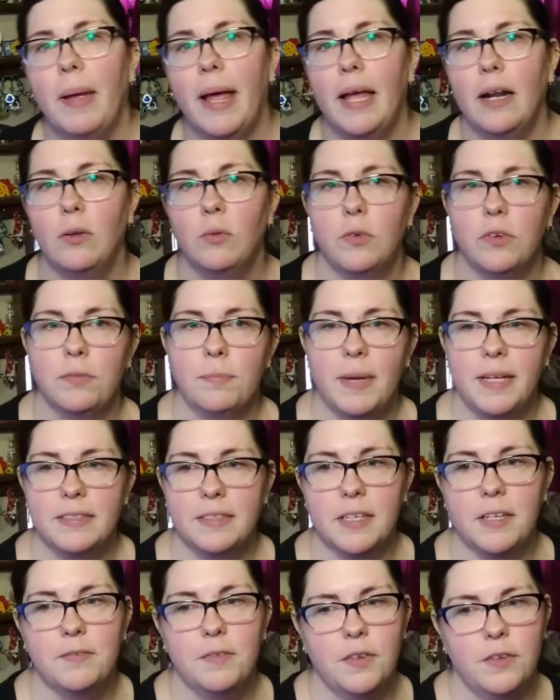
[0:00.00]
battle with
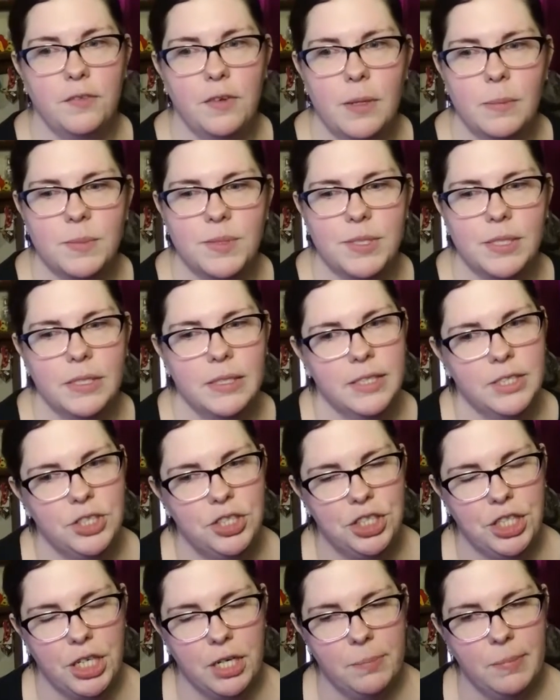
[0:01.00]
myself if I'm still
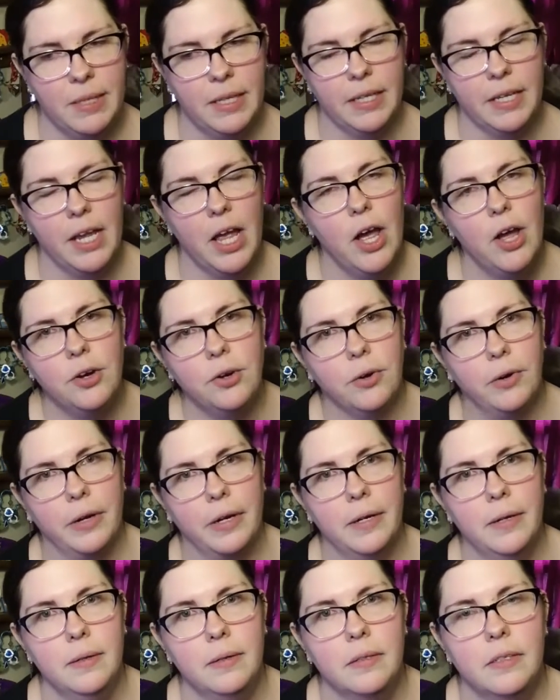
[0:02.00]
legitimately
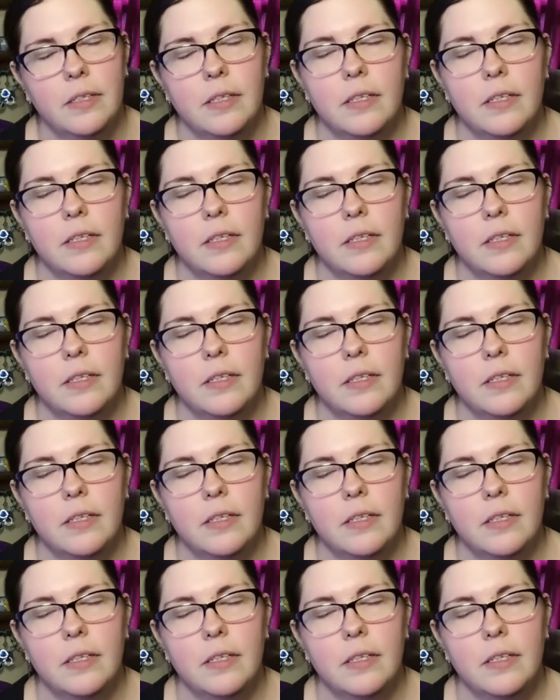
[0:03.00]
hungry.